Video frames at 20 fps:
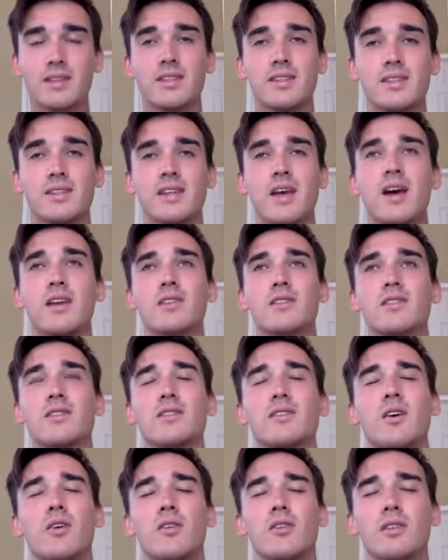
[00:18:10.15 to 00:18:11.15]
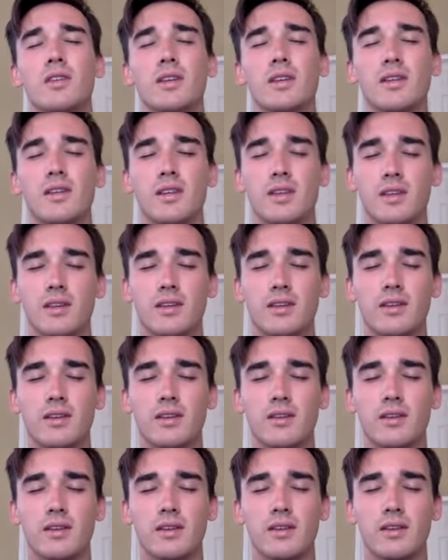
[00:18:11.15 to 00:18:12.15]
does not solely need
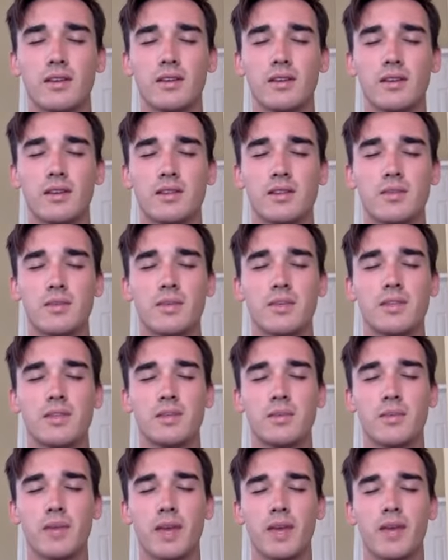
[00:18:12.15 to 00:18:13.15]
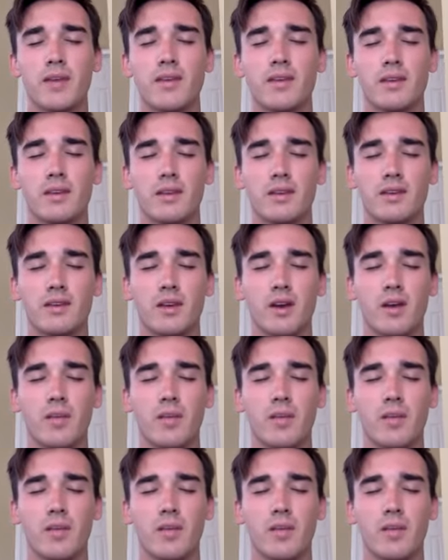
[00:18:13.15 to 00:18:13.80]
to be dependent